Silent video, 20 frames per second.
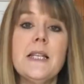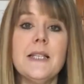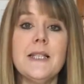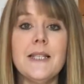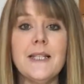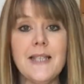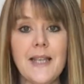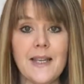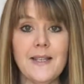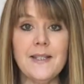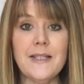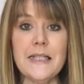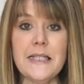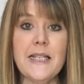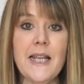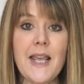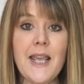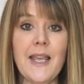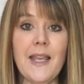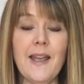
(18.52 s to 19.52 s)
Today's the
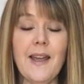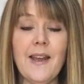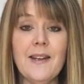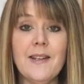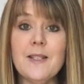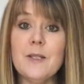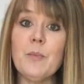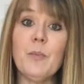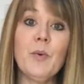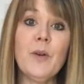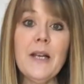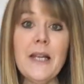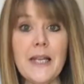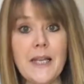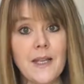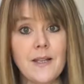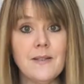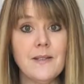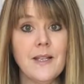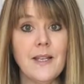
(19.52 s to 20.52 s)
day, and it's pretty
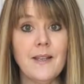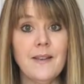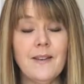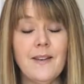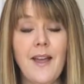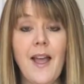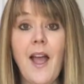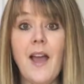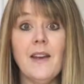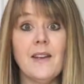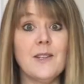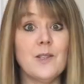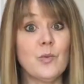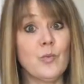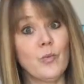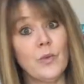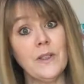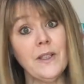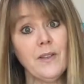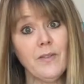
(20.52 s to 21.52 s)
easy, and it's
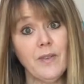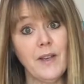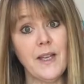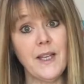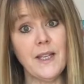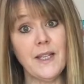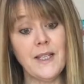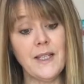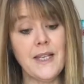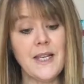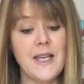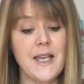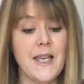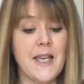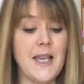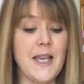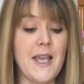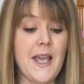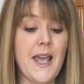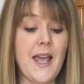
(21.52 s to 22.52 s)
really fun,
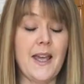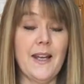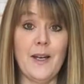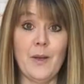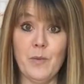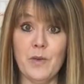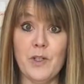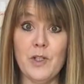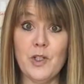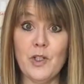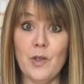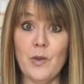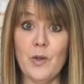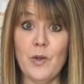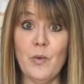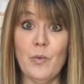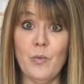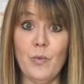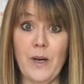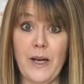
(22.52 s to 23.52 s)
and I want to show
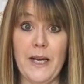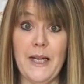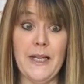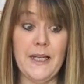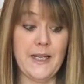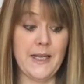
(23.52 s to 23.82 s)
you right